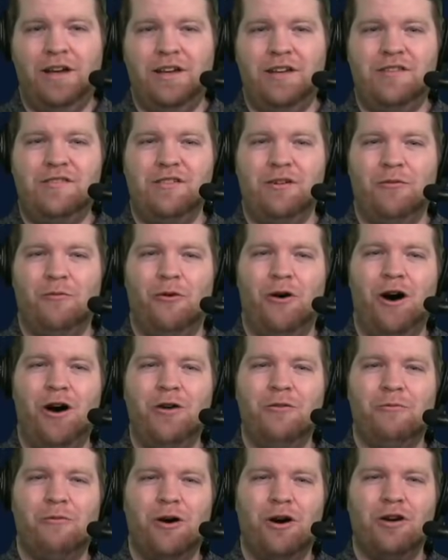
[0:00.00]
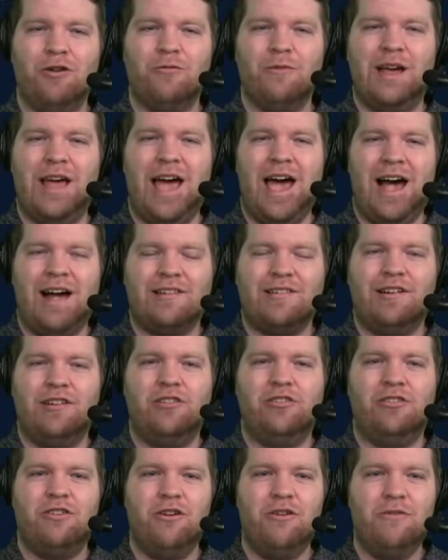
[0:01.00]
is your one-word
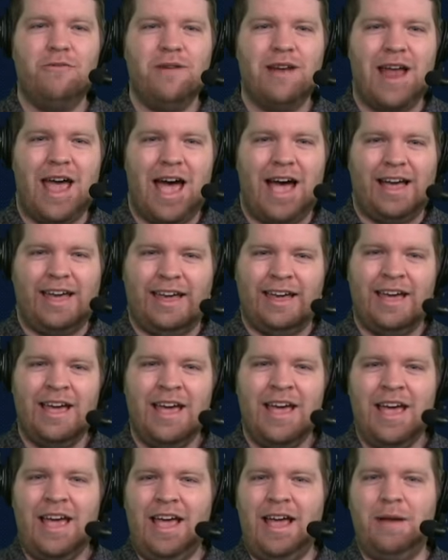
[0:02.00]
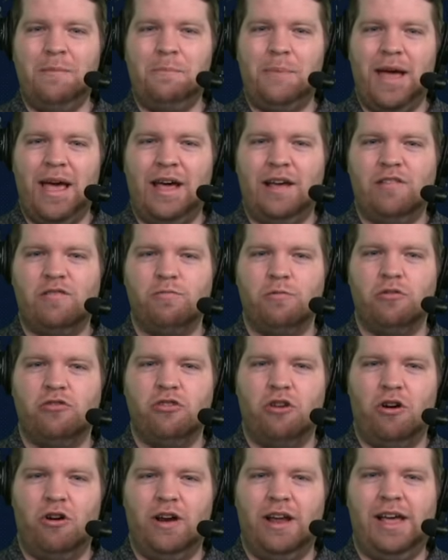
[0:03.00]
reaction to Nagy and Pace
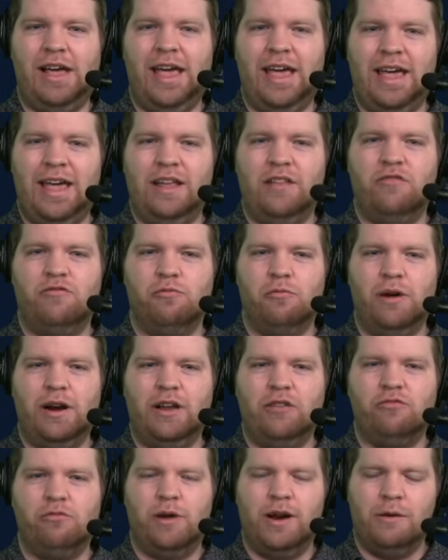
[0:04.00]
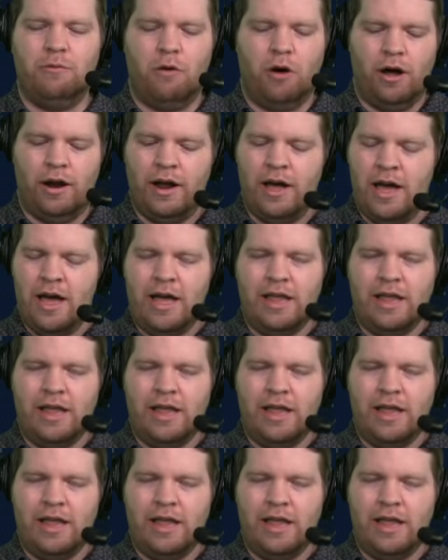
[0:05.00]
returning in 2021?